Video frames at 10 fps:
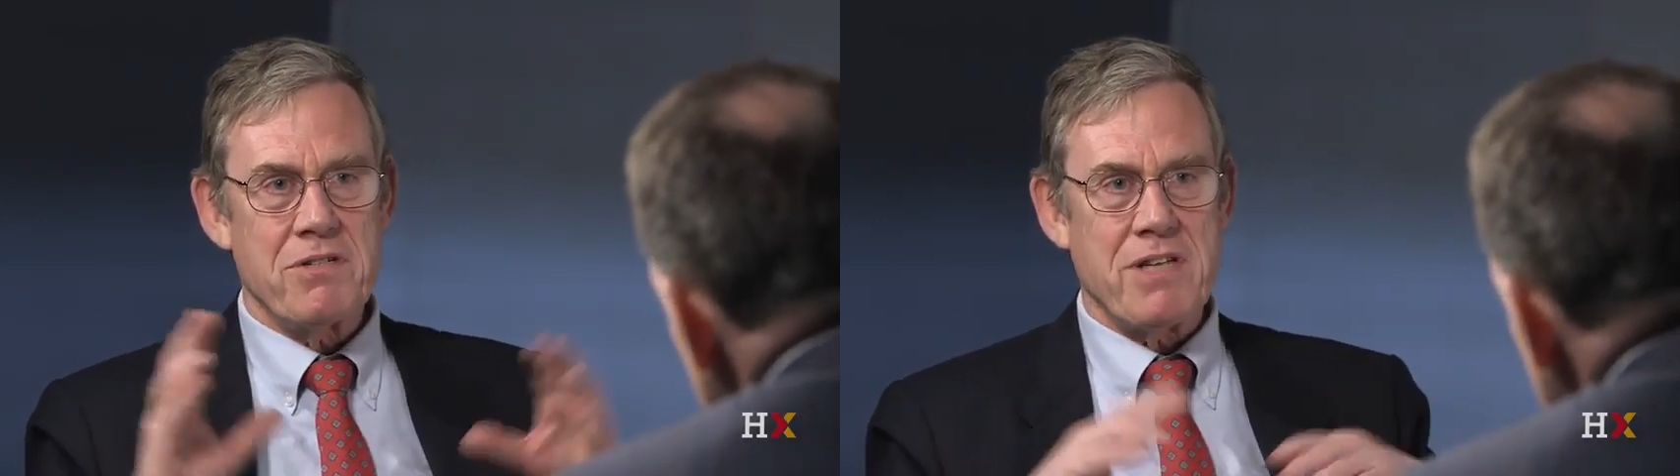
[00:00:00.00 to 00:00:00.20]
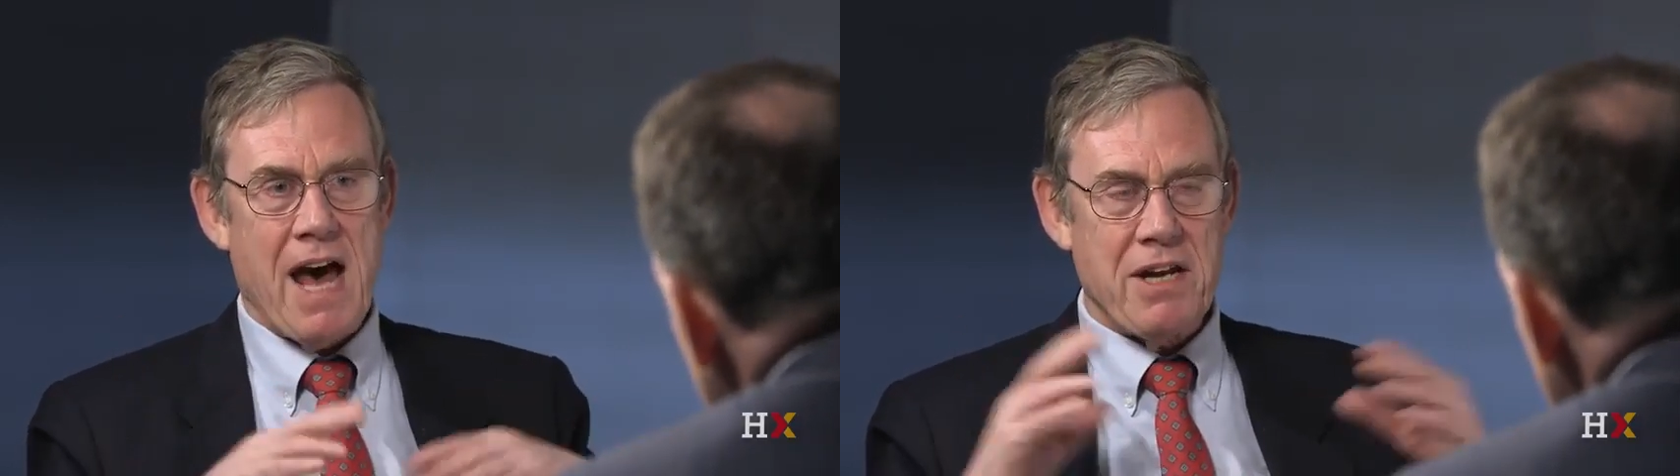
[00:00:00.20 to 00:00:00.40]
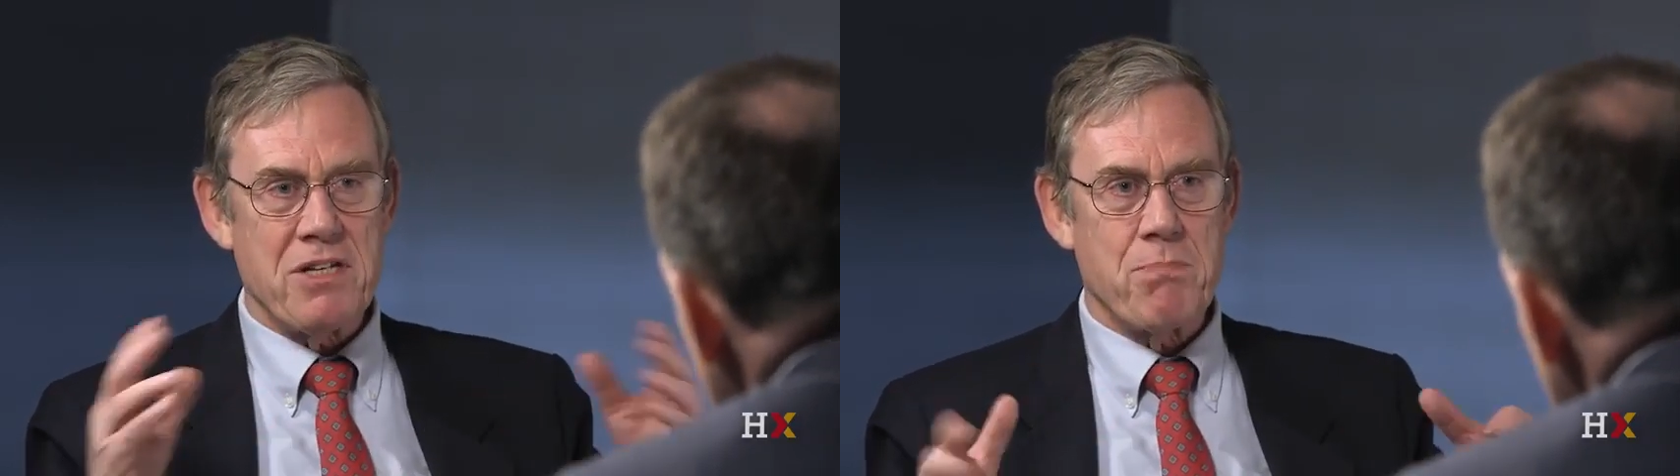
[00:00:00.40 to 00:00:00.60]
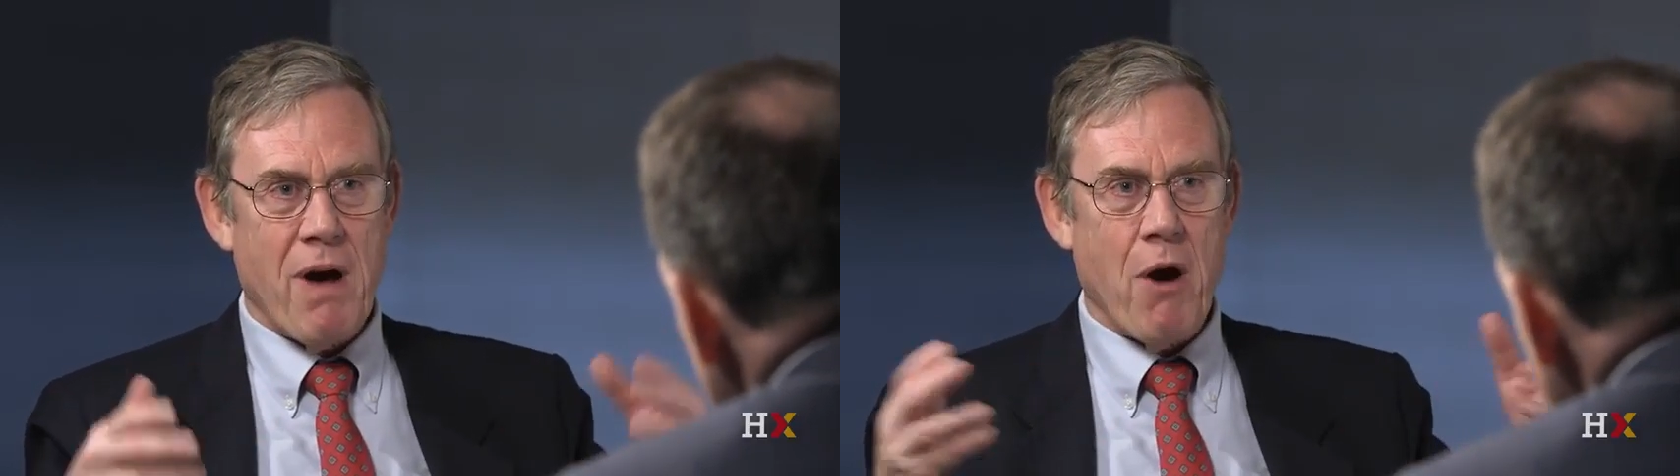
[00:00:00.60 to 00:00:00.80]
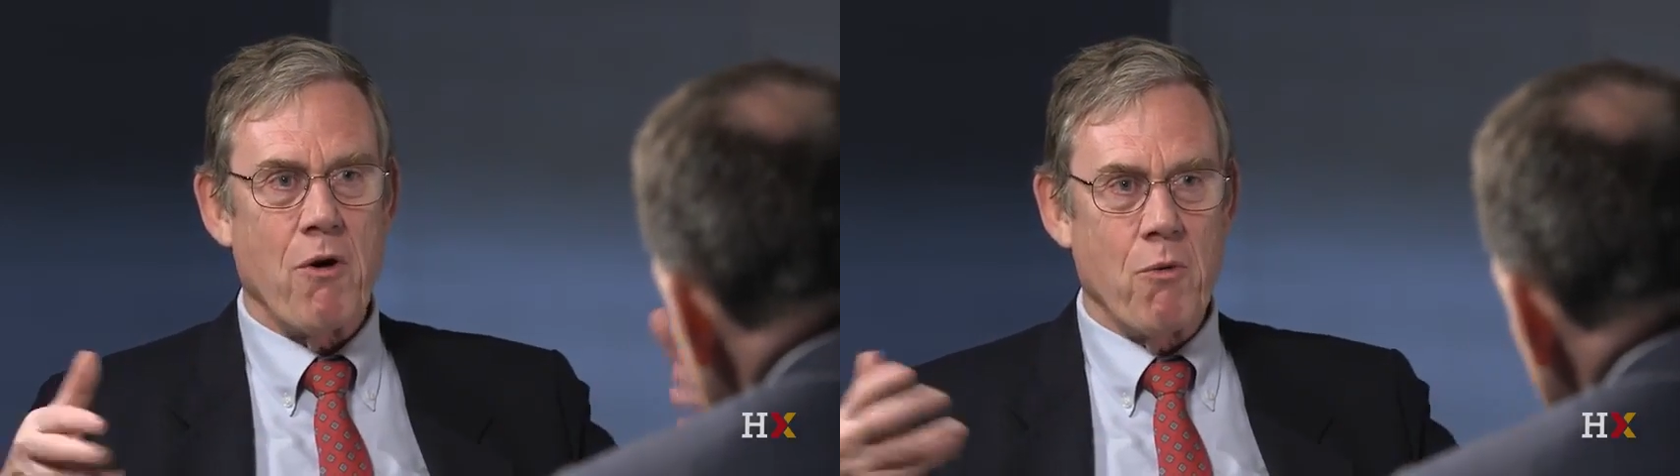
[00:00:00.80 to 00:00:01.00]
status,
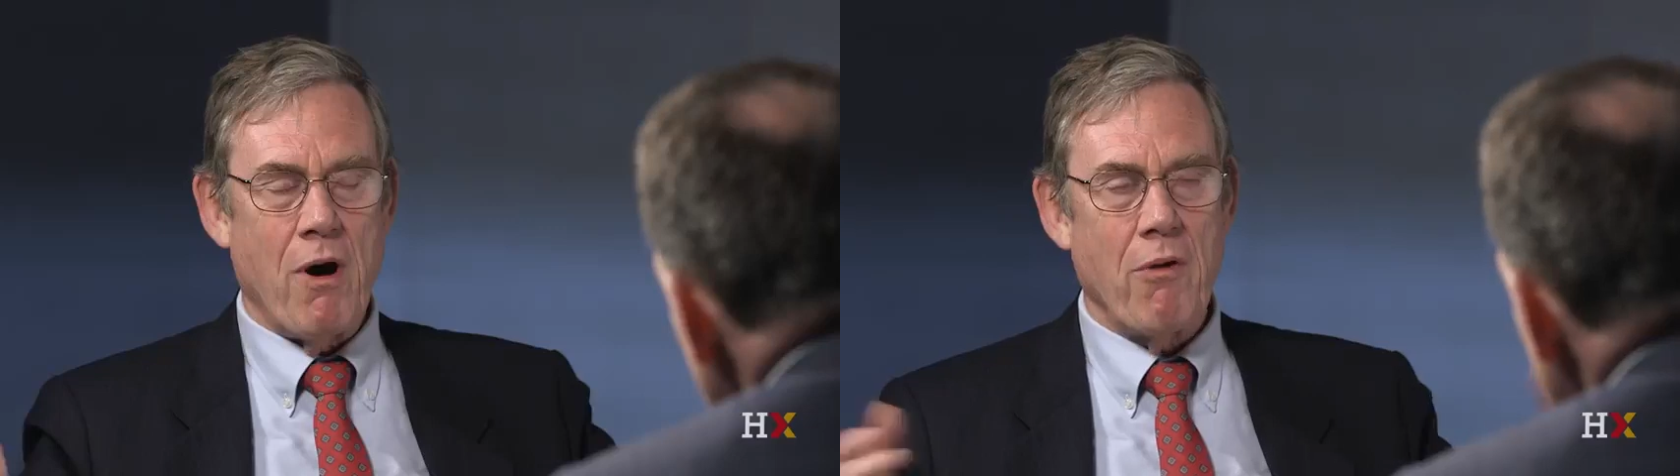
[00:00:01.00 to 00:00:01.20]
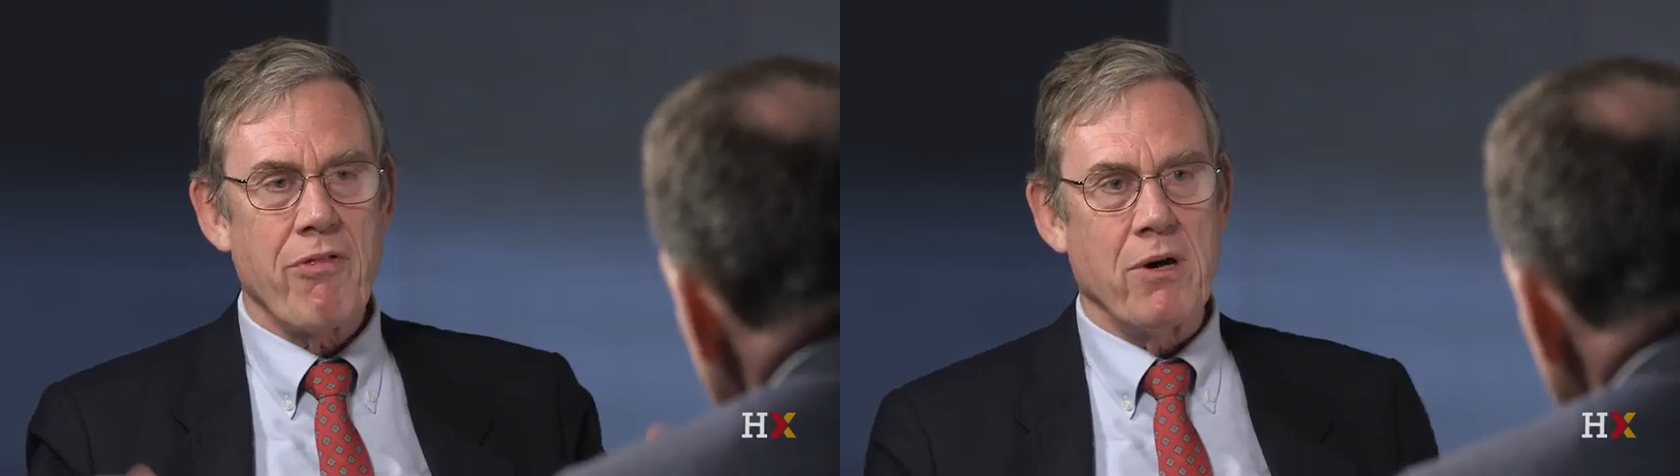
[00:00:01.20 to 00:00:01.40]
power, wealth,